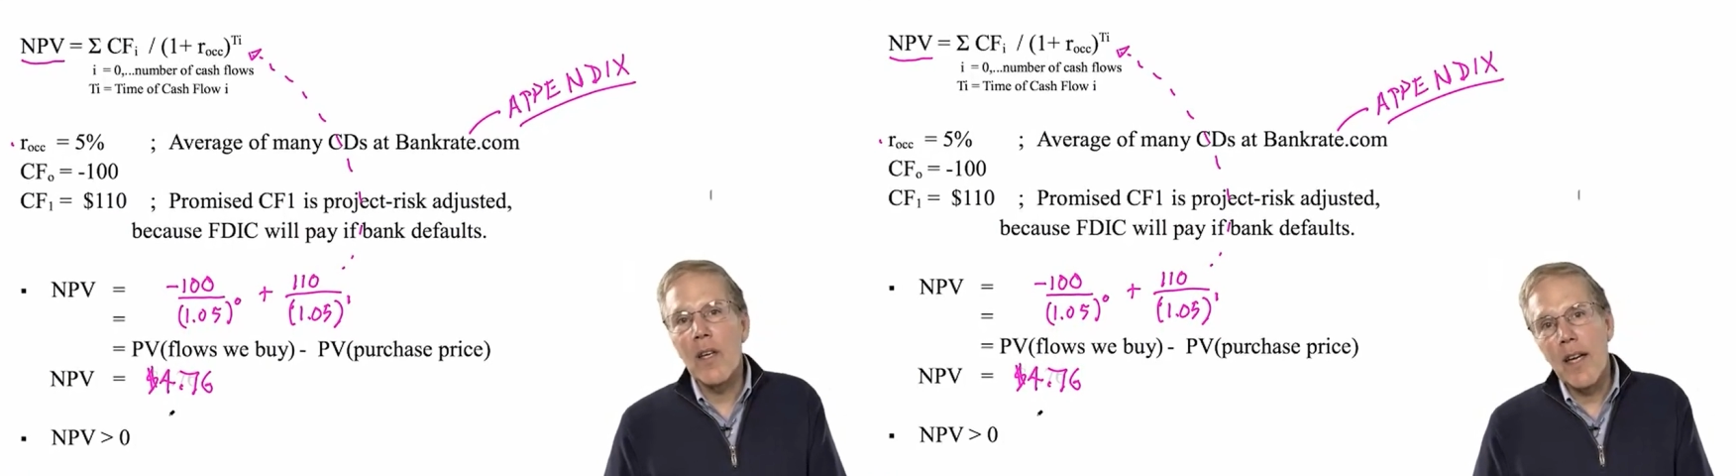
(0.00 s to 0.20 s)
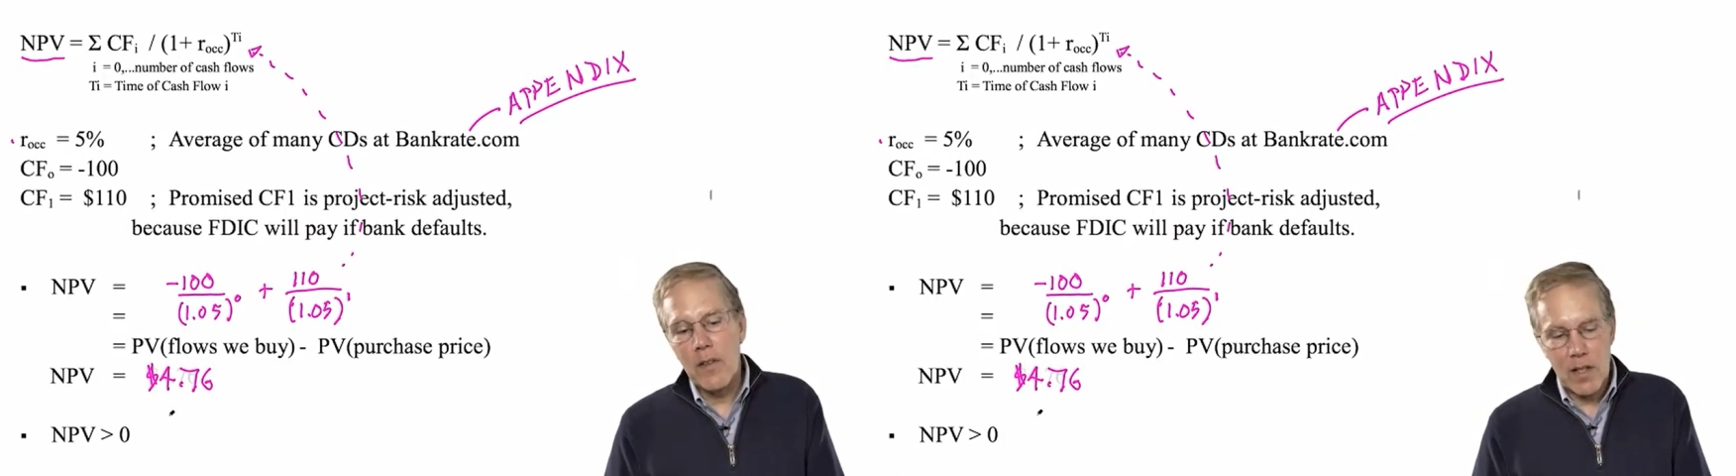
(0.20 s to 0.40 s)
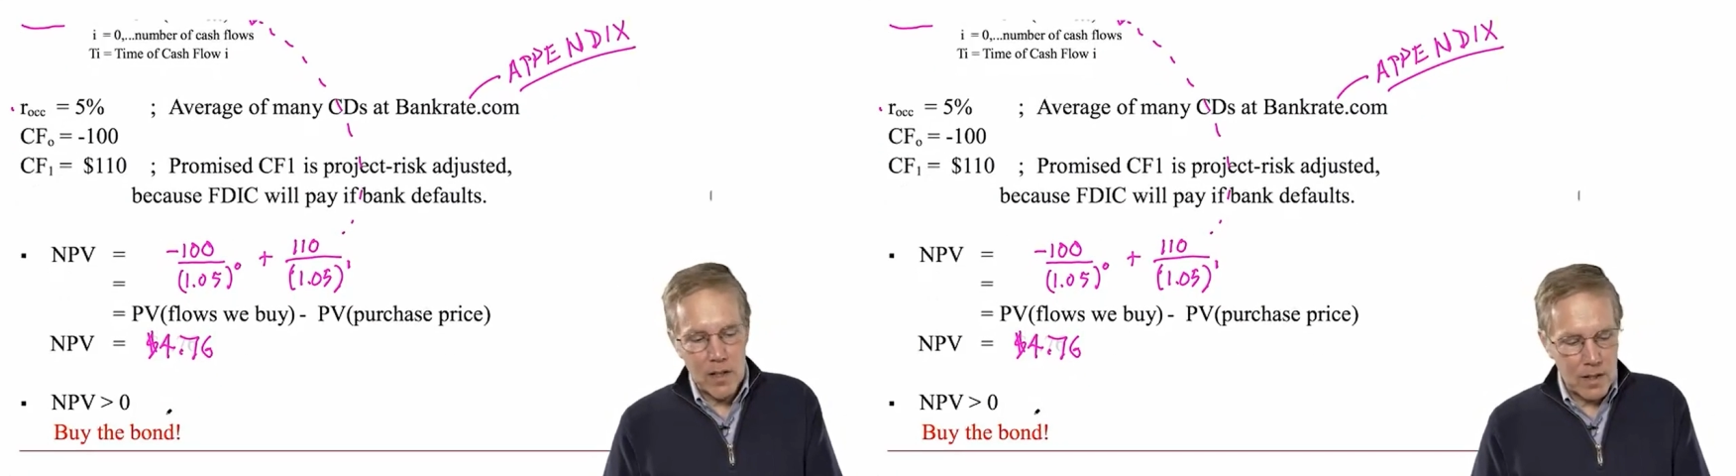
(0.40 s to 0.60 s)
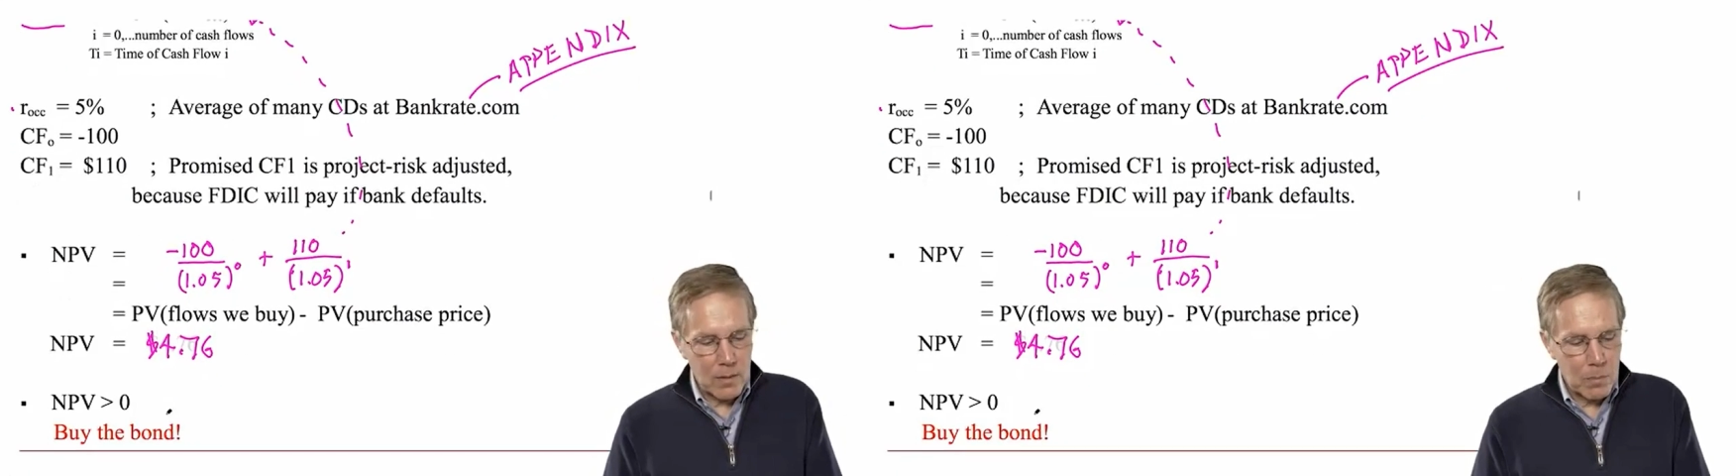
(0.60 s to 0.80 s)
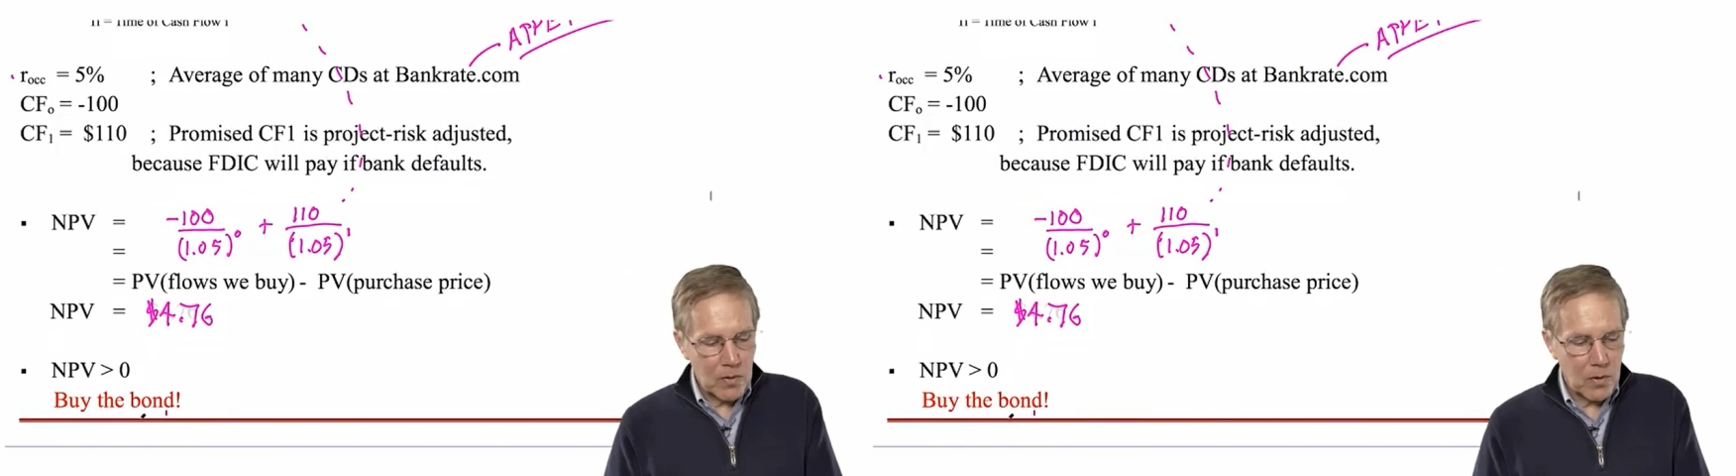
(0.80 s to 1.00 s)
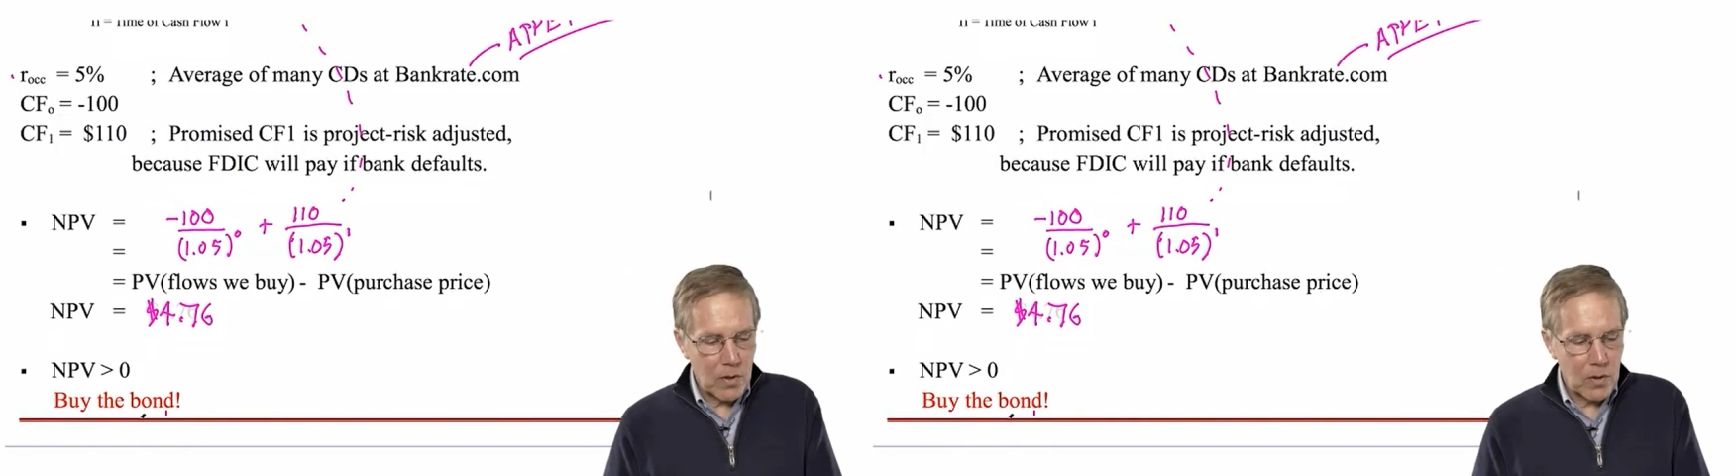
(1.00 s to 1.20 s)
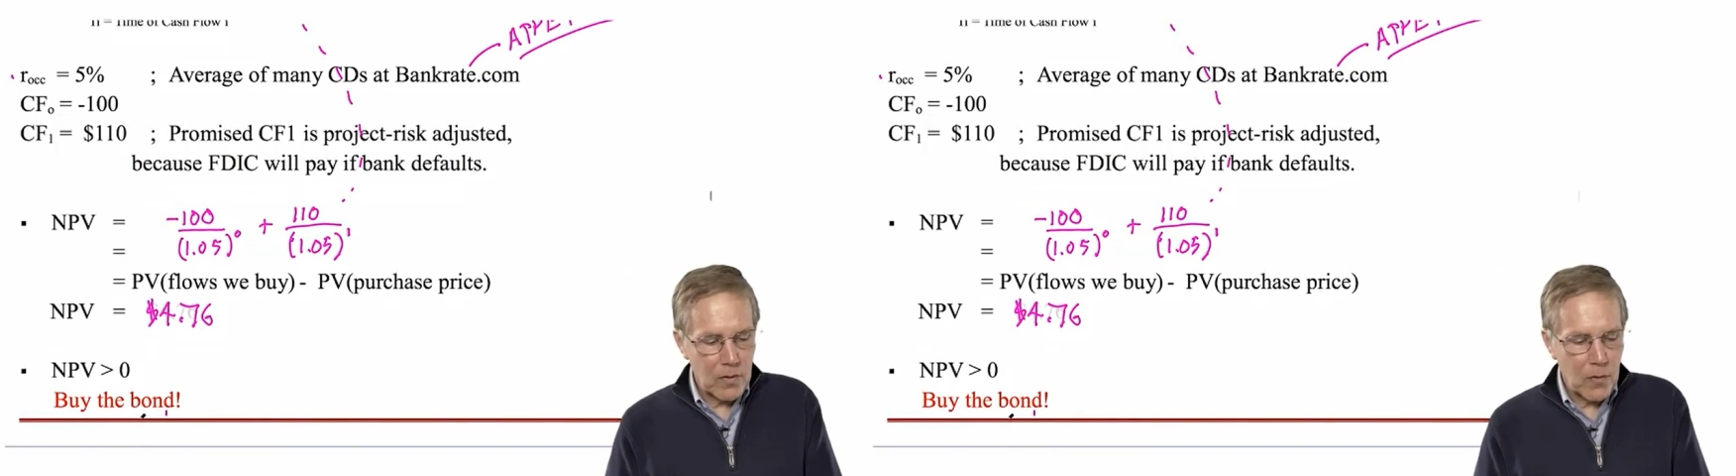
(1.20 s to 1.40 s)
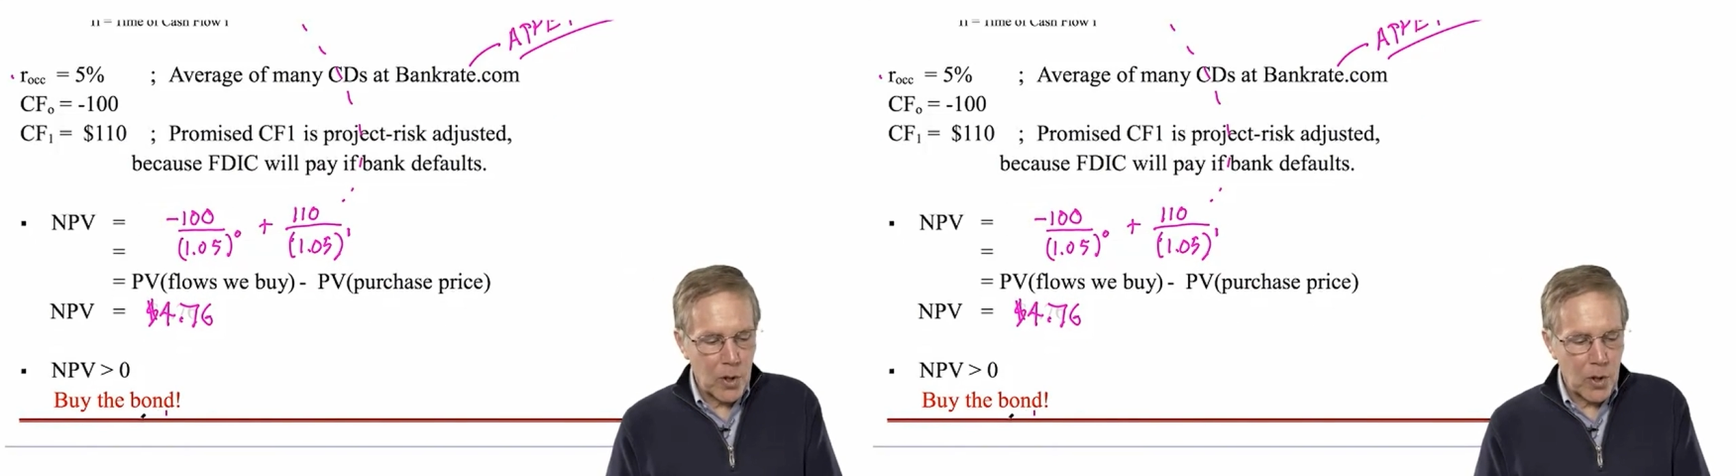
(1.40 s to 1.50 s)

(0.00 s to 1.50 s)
Yeah, I think in most circles,